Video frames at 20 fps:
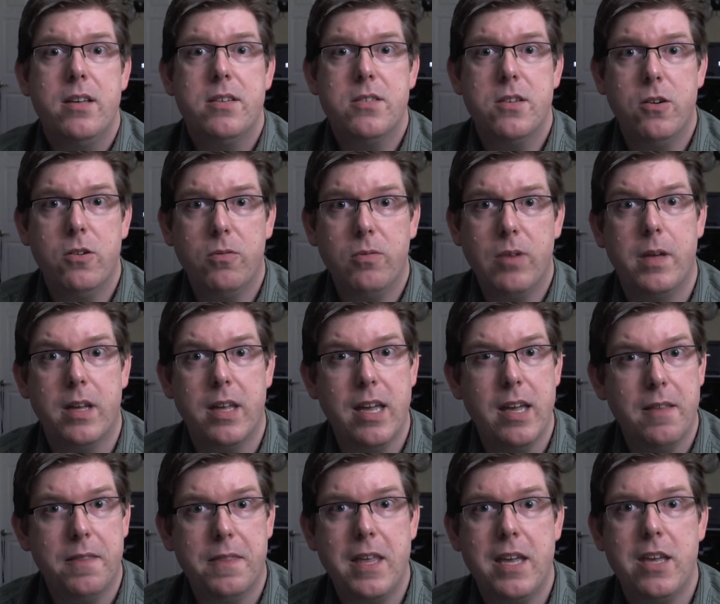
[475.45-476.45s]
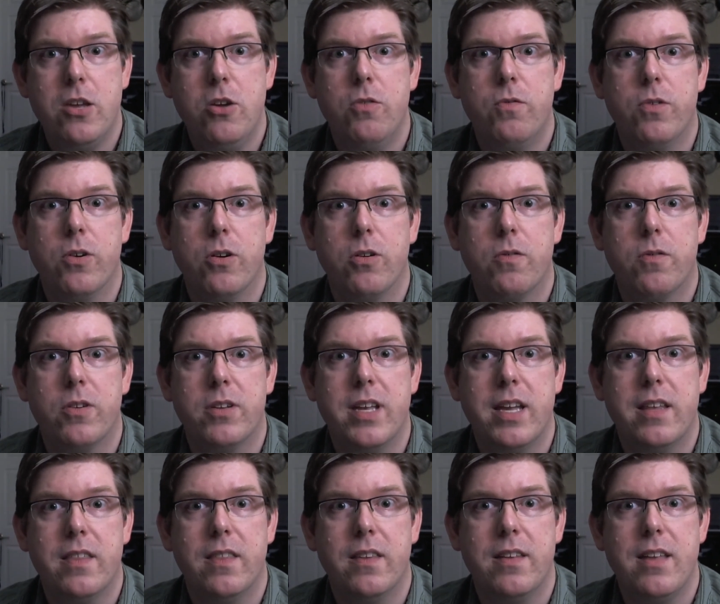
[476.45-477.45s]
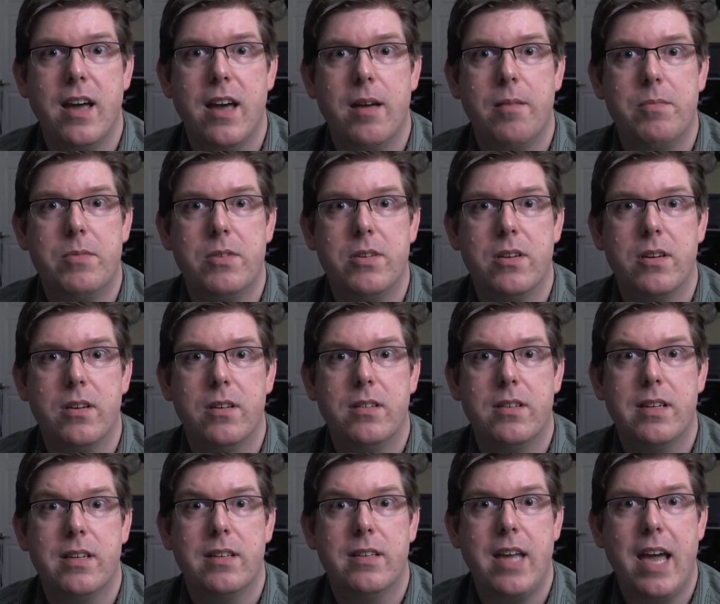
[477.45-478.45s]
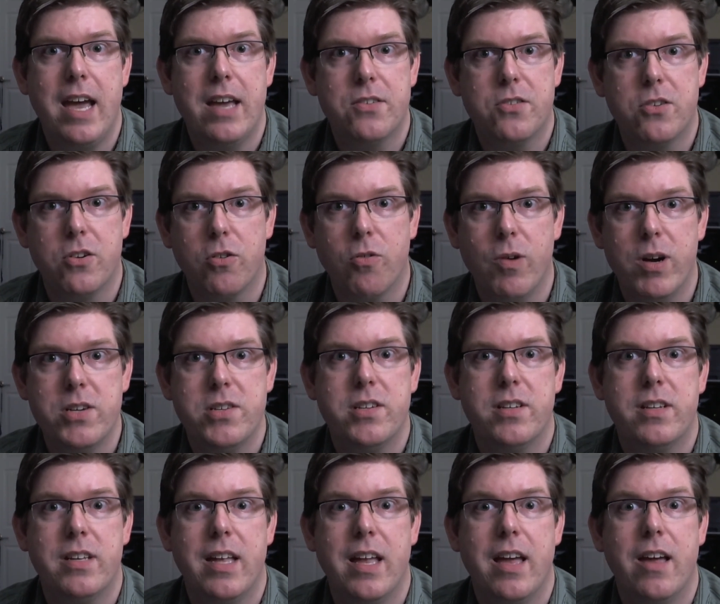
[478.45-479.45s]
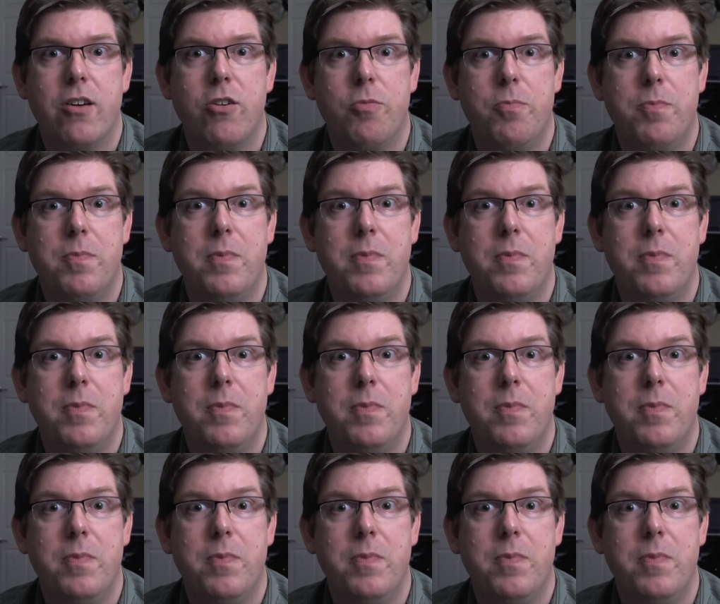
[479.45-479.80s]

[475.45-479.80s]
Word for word: So again, thank you for, for taking the time to, to, to, ask your question. And I hope